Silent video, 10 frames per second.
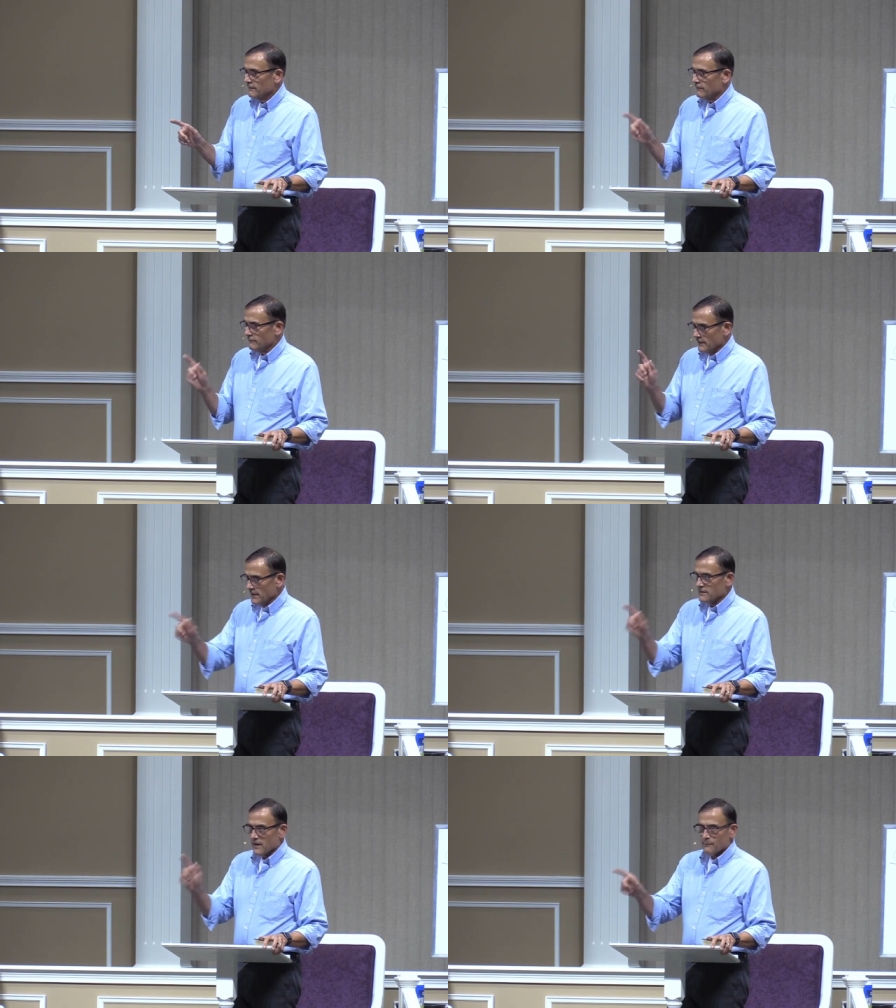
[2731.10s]
who
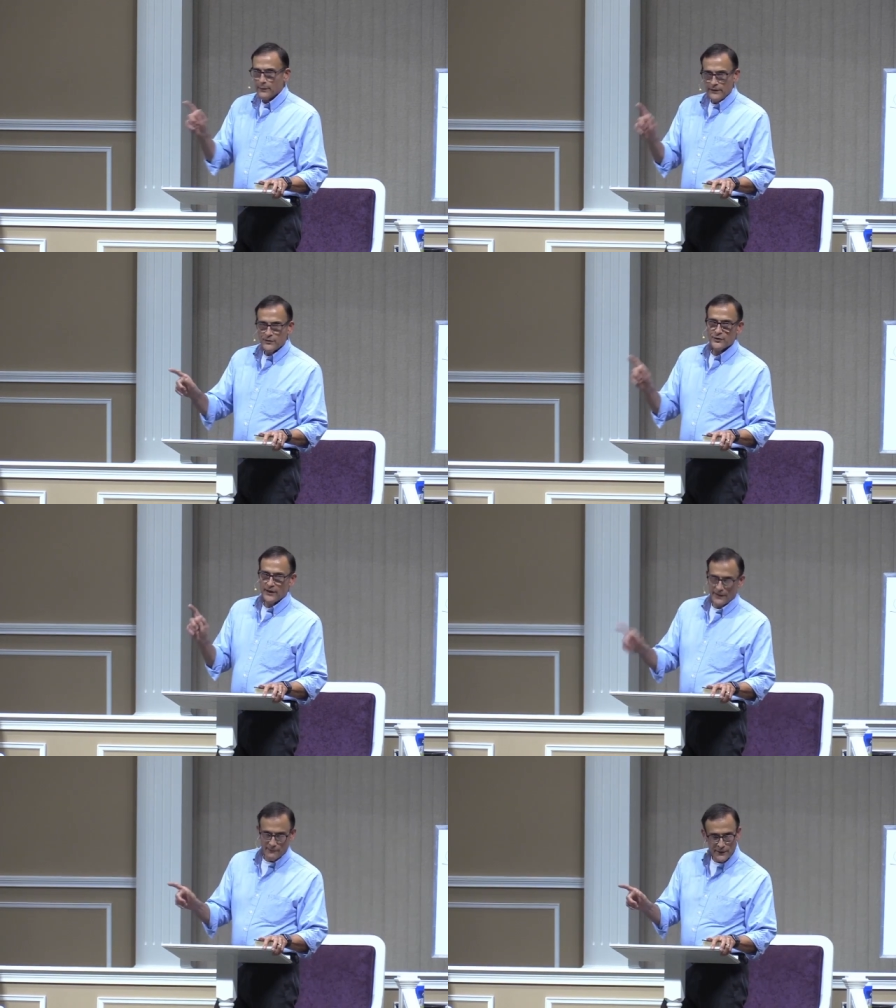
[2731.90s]
need not be
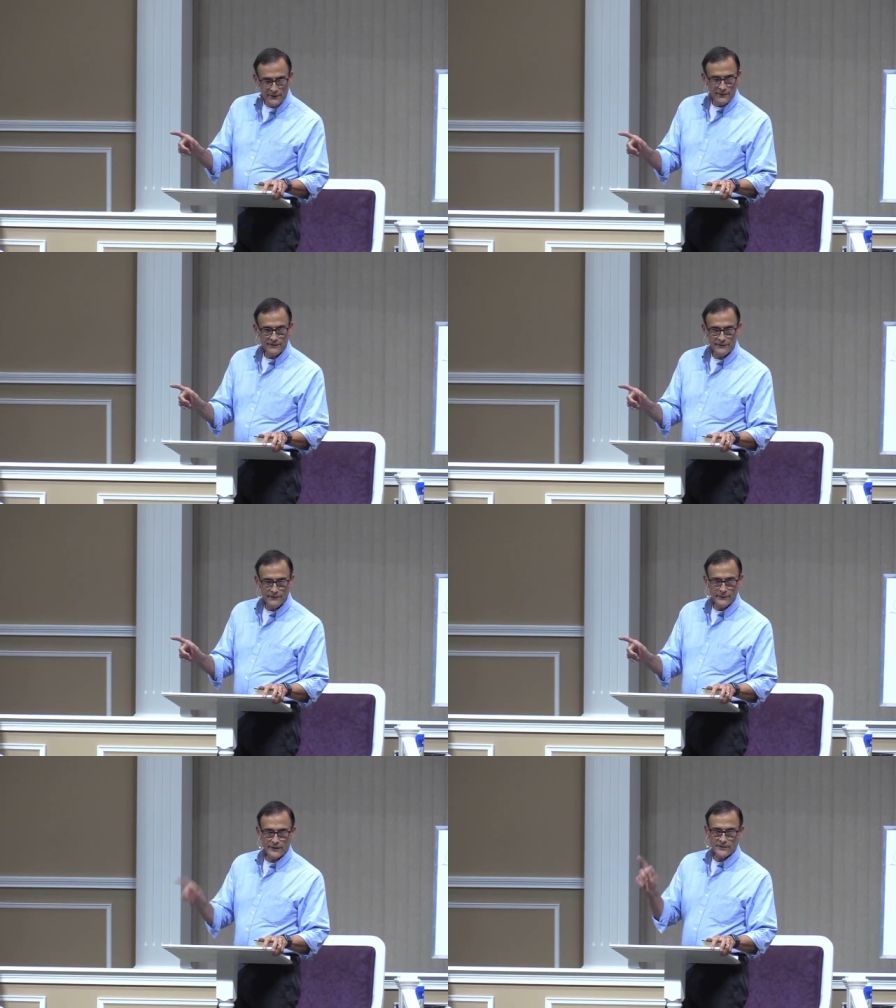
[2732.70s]
ashamed
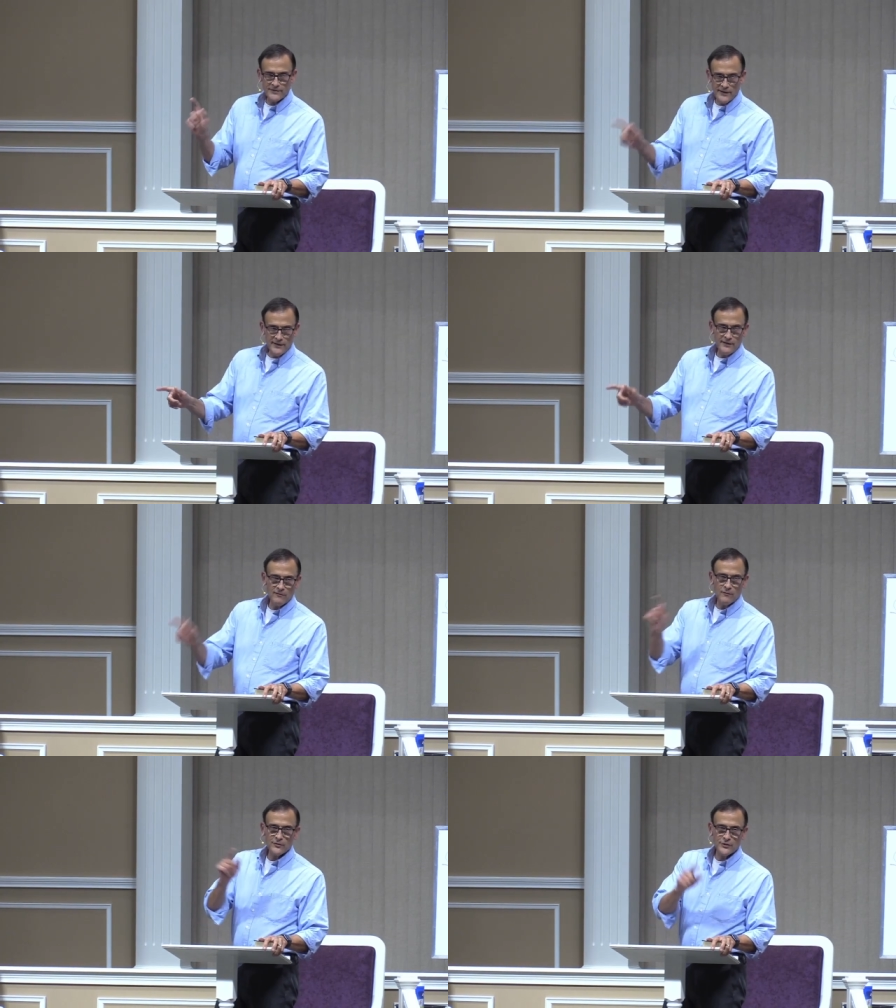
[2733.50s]
because he
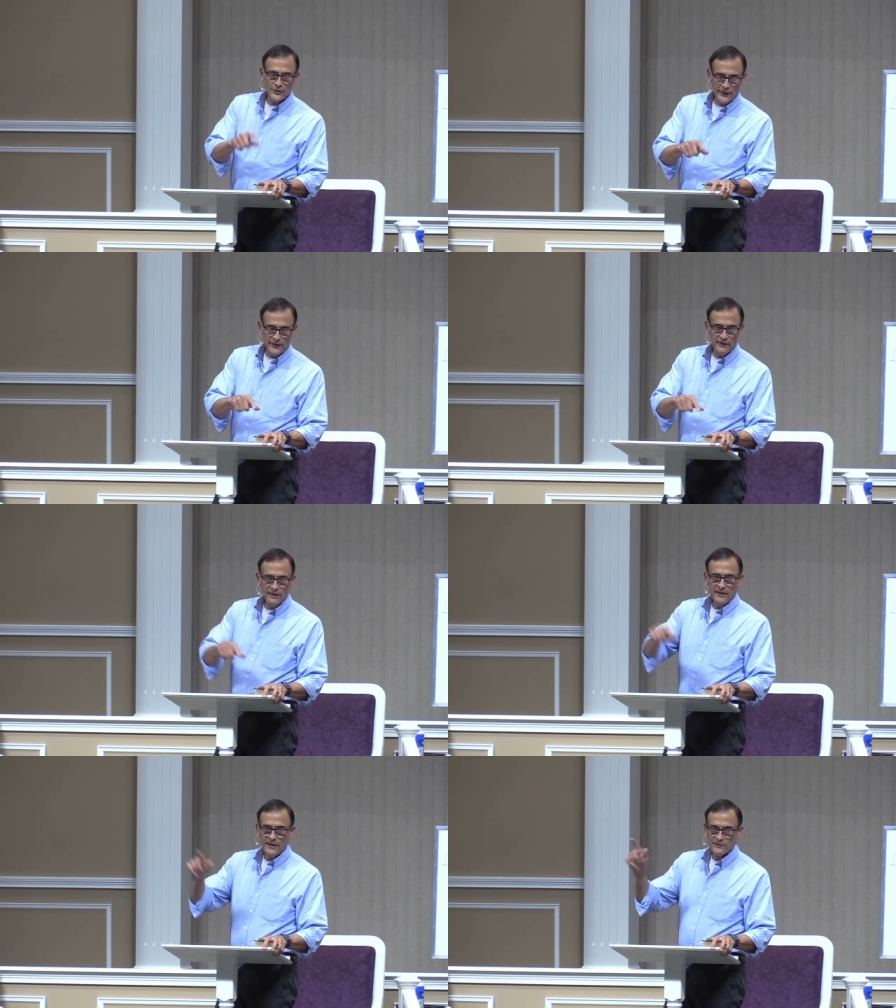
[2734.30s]
or she
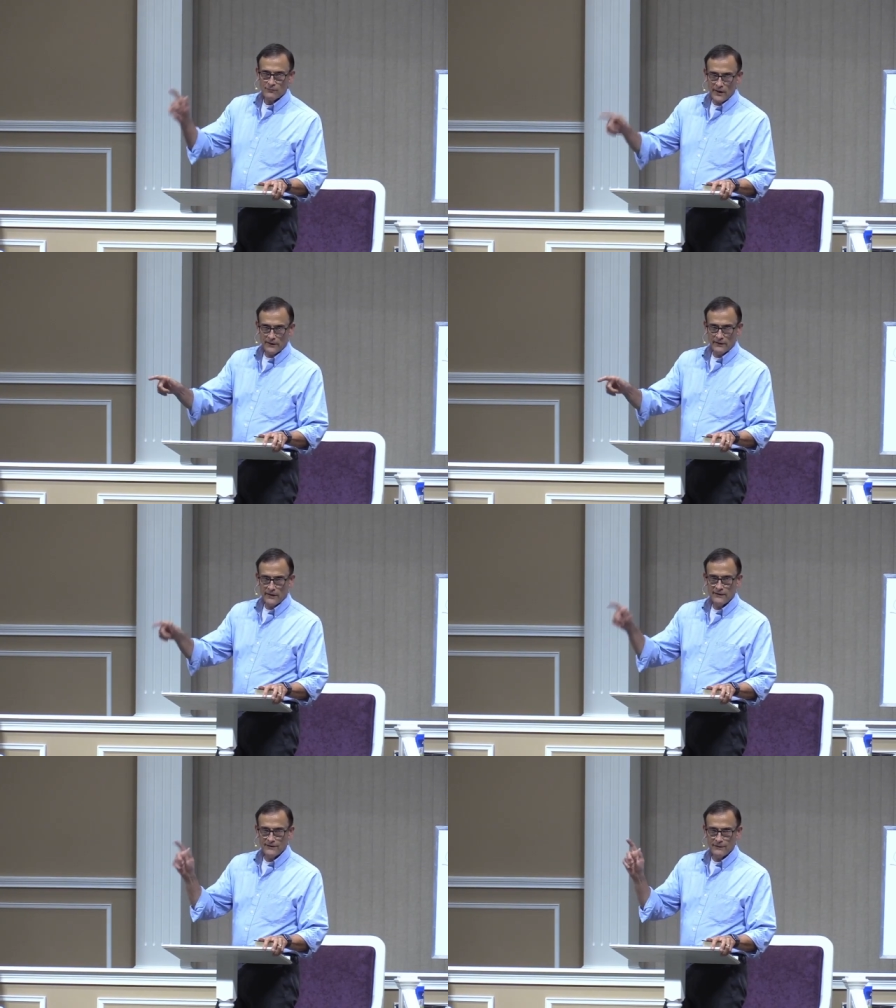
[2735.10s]
has
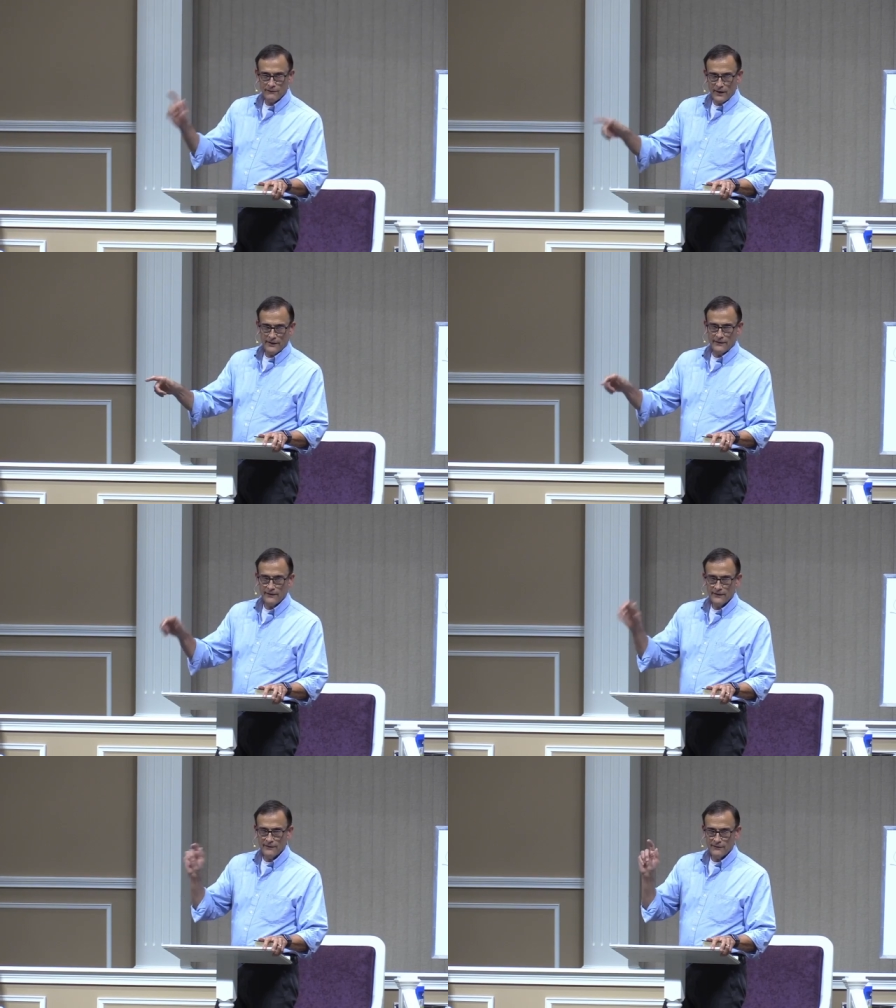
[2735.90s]
rightly divided
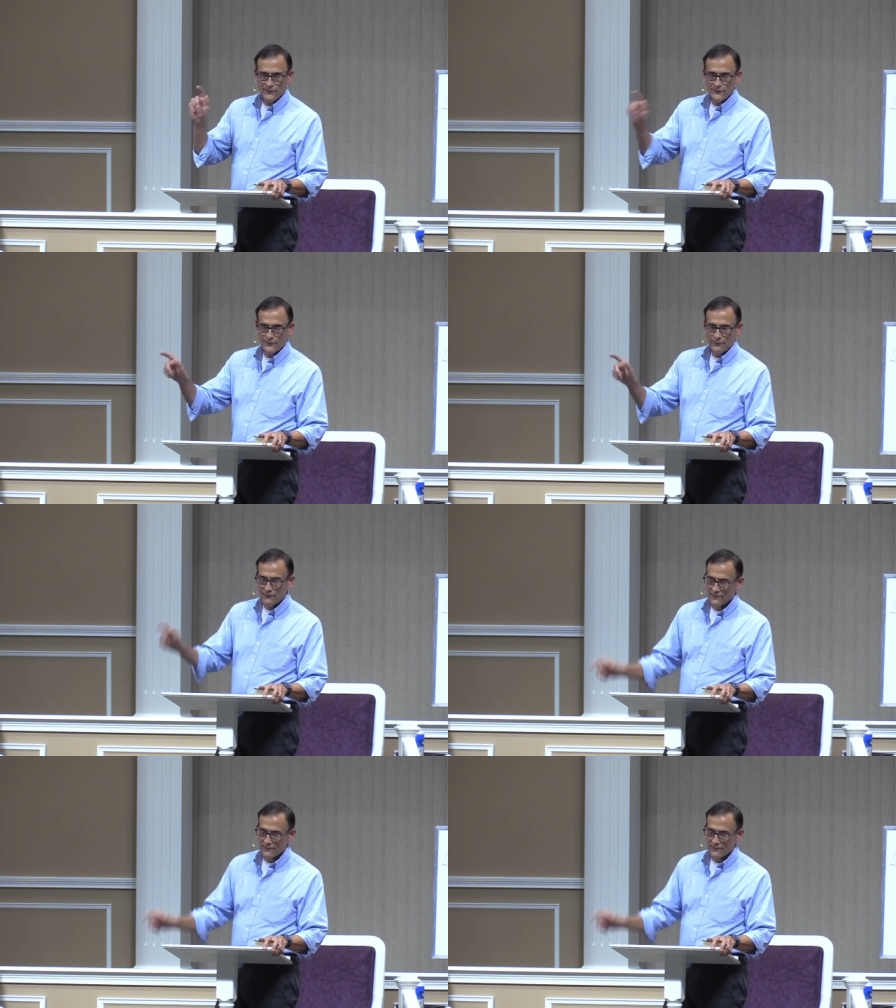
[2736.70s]
the truth.